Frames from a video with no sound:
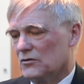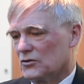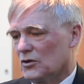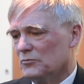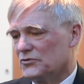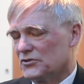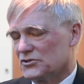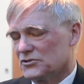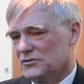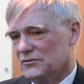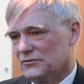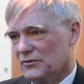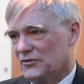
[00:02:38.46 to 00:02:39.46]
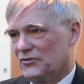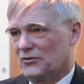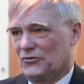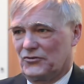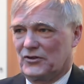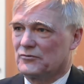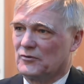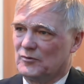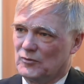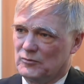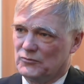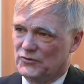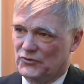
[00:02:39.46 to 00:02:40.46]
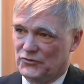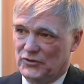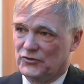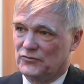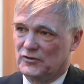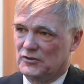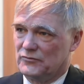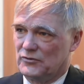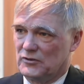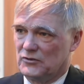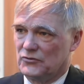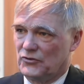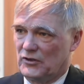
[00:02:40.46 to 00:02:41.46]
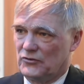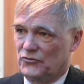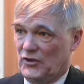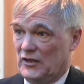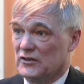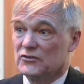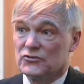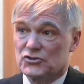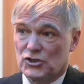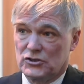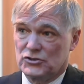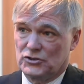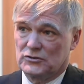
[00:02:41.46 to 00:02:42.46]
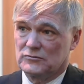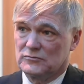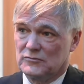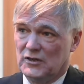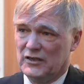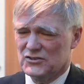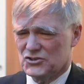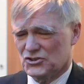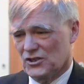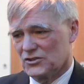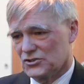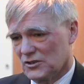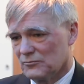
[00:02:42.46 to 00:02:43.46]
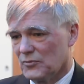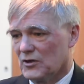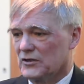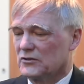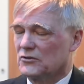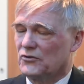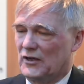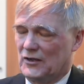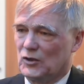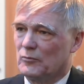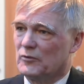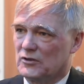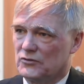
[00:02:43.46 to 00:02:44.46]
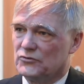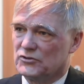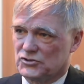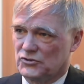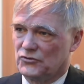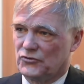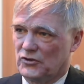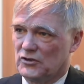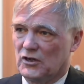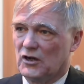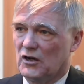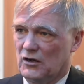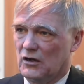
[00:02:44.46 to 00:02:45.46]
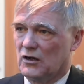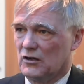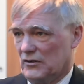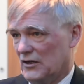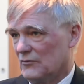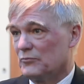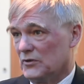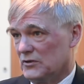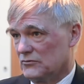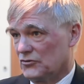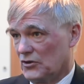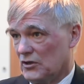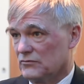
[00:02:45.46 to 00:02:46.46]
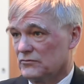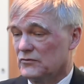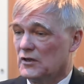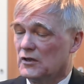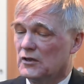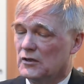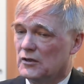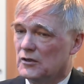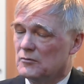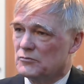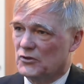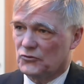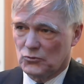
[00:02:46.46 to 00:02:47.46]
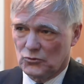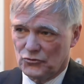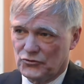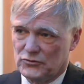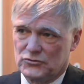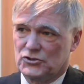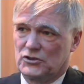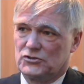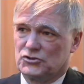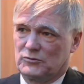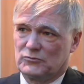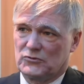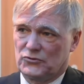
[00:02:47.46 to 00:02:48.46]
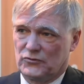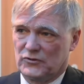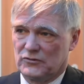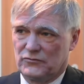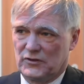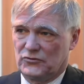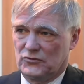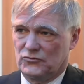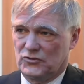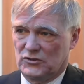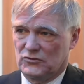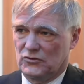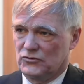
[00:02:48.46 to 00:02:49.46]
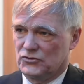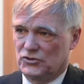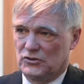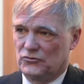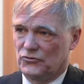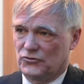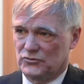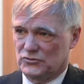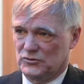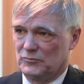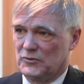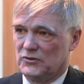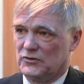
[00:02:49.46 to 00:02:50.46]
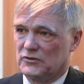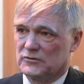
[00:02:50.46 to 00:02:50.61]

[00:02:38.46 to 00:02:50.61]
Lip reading: The competition in the retail sector at the moment is very, very intense, and it is changing. And it's changing in part because economic conditions are and have been tough. But it's also changing because of the effects of technology and social media.